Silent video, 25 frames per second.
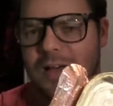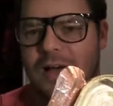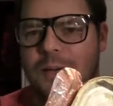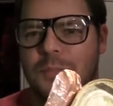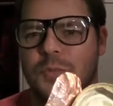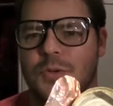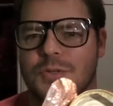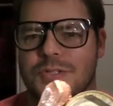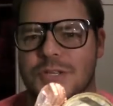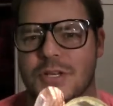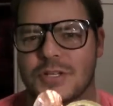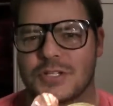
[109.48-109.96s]

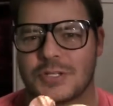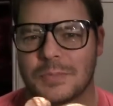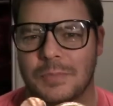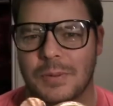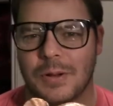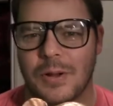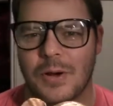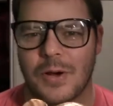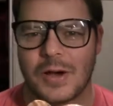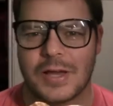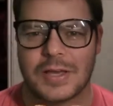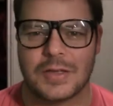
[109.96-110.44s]
I'm also
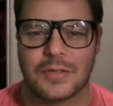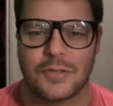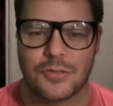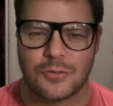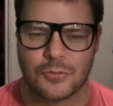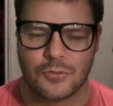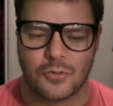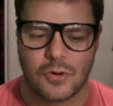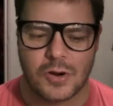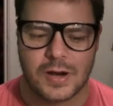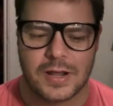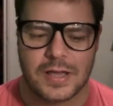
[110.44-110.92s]
supplying
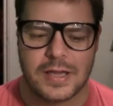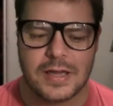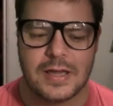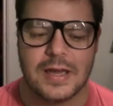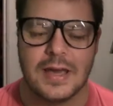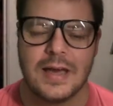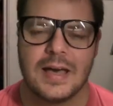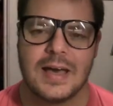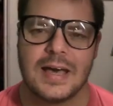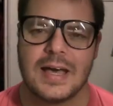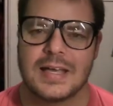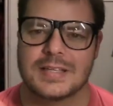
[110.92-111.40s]
three
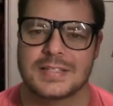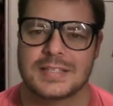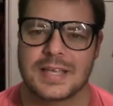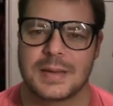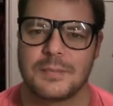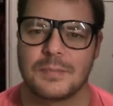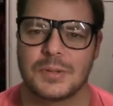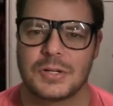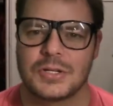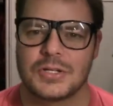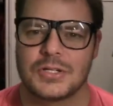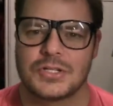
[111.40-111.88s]

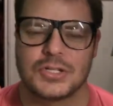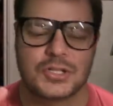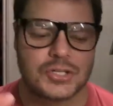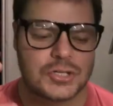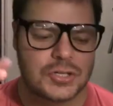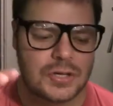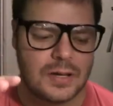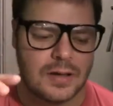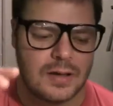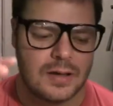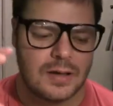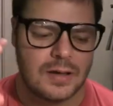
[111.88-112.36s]

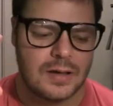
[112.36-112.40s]
assemblage